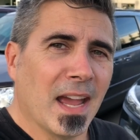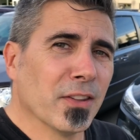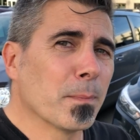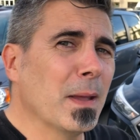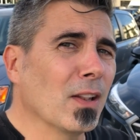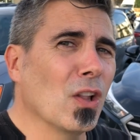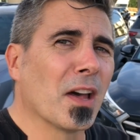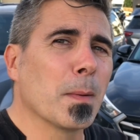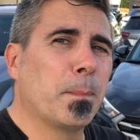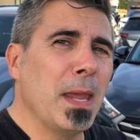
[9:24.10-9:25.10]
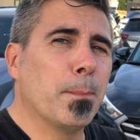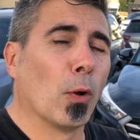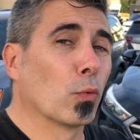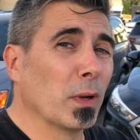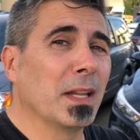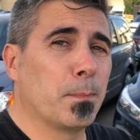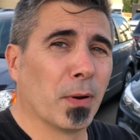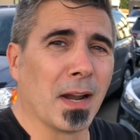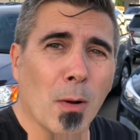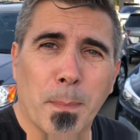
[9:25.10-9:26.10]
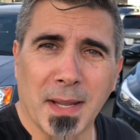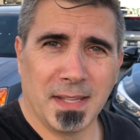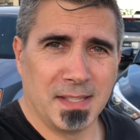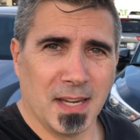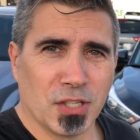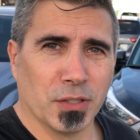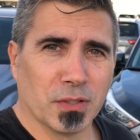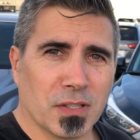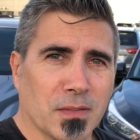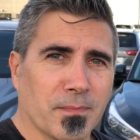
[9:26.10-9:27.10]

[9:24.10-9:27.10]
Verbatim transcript: and there have been a lot of people really put out by these issues.